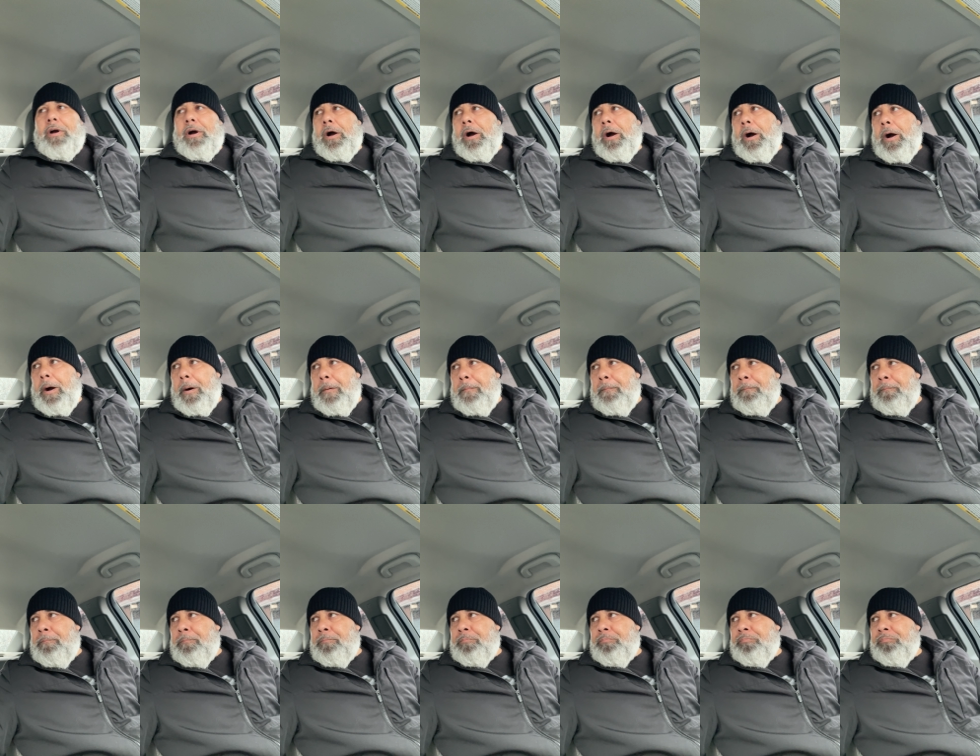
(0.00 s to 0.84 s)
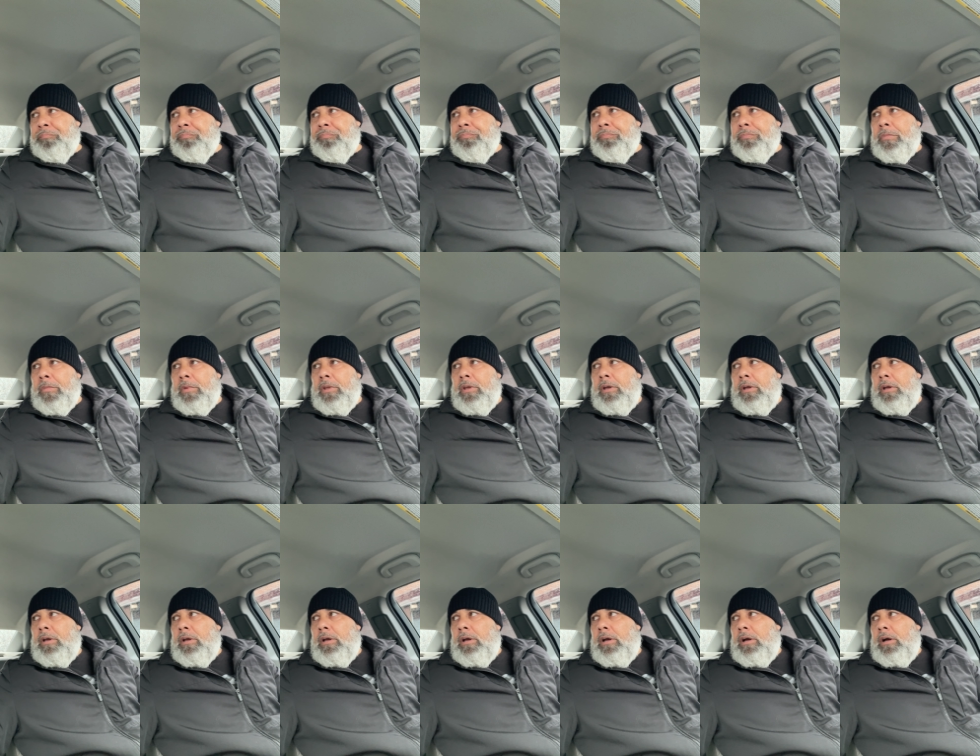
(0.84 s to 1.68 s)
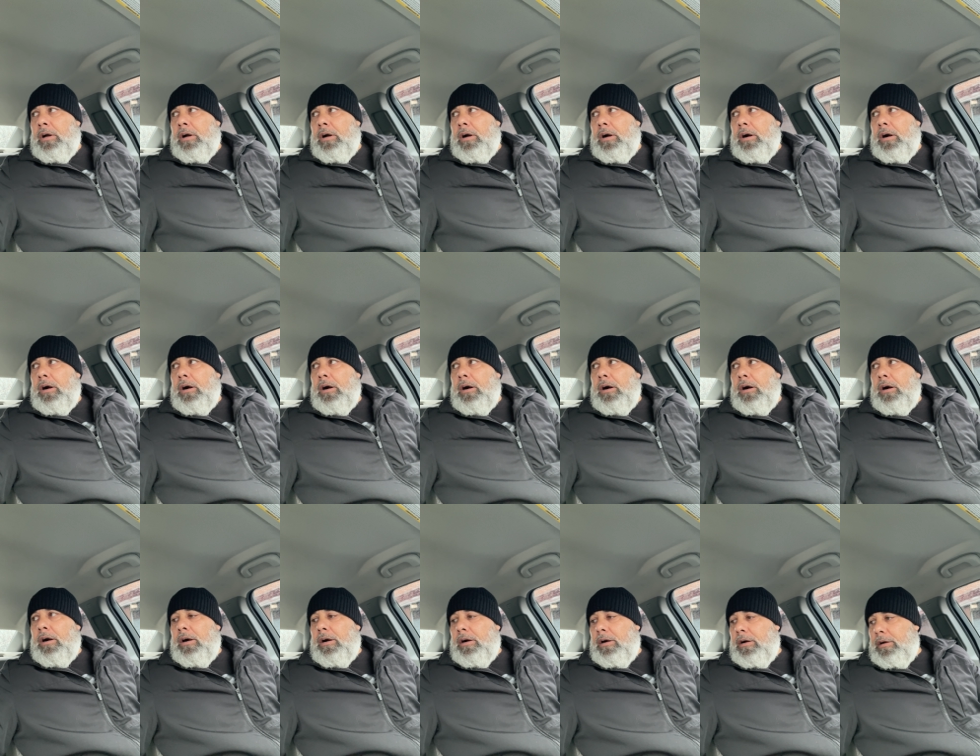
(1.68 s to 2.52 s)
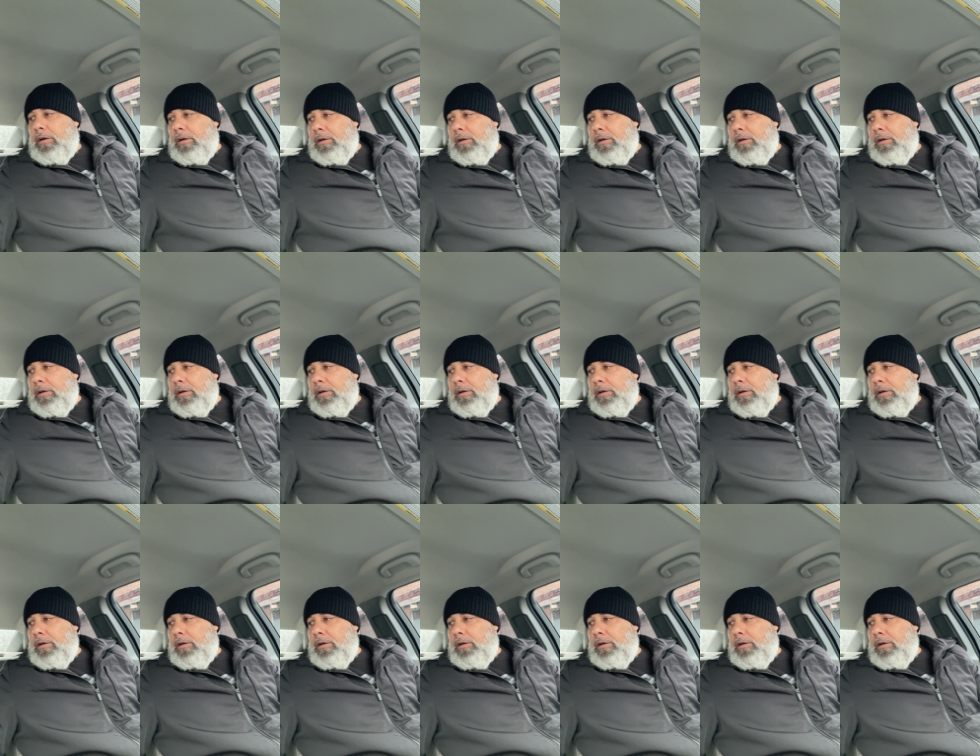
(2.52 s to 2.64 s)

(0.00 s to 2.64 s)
Um, uh,